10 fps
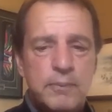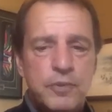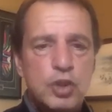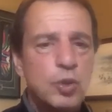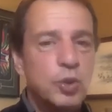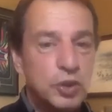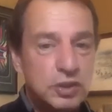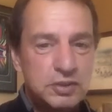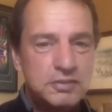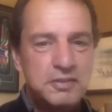
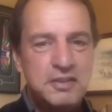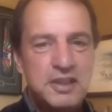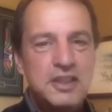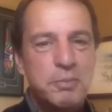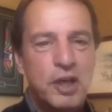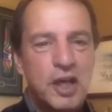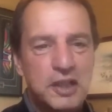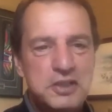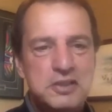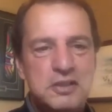tool in the
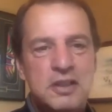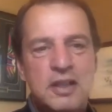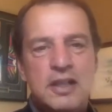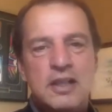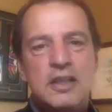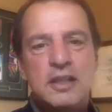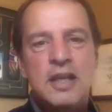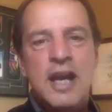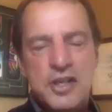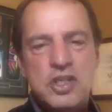box
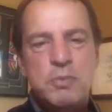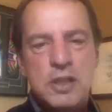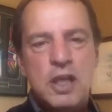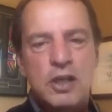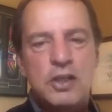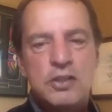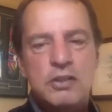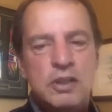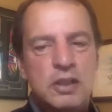has to be character.